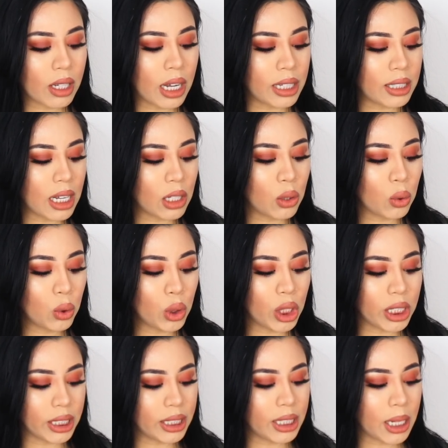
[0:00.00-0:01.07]
yes, I do
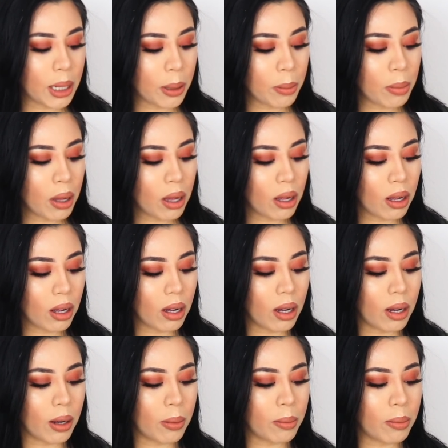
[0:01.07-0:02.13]
trust him,
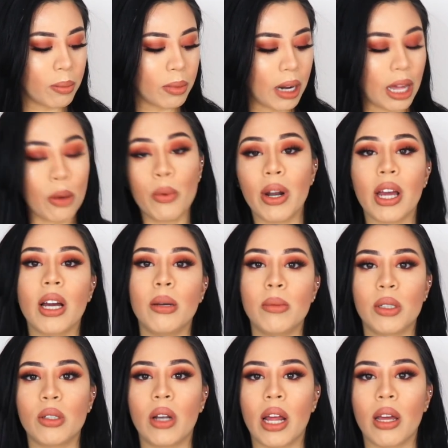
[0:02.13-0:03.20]
like, when it
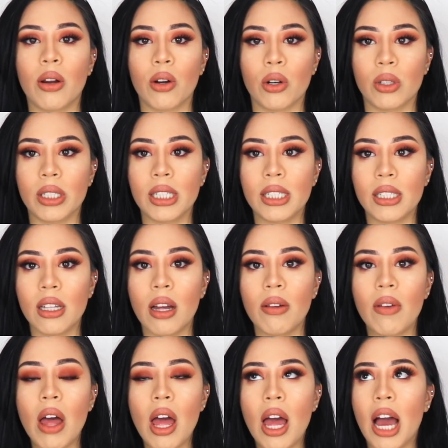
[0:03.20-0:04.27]
comes to, like, girls and stuff.